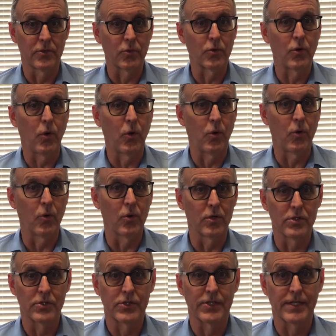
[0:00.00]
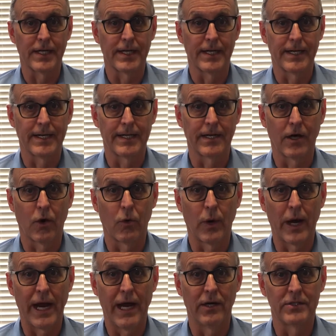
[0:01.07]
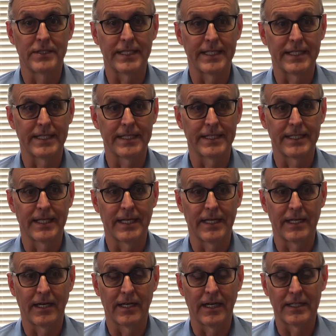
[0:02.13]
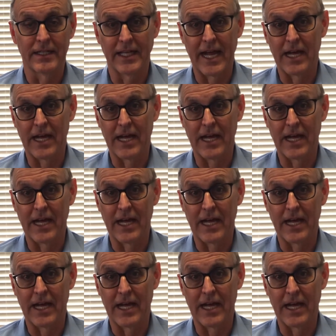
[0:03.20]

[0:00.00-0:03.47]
cores around in the